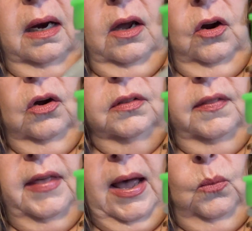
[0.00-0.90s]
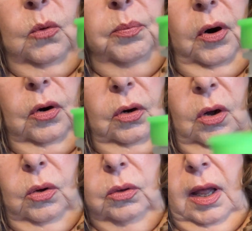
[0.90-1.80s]
I heard that that will burn a
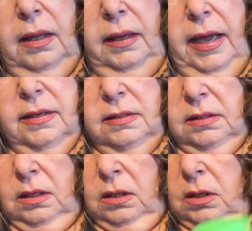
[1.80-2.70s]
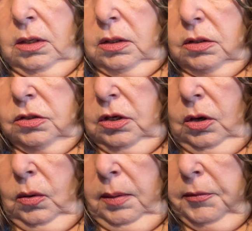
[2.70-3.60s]
whole lot less.
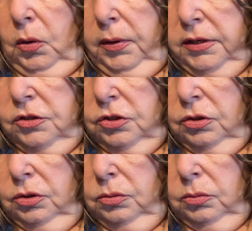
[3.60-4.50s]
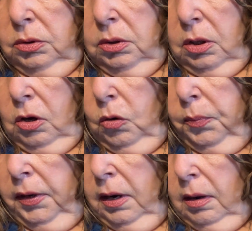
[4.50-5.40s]
So I'm going to
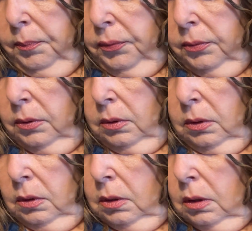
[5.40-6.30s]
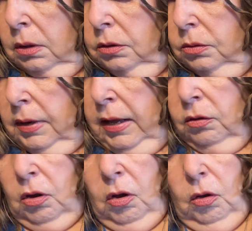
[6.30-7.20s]
open up a new
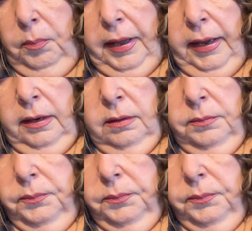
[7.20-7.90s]
alcohol pad.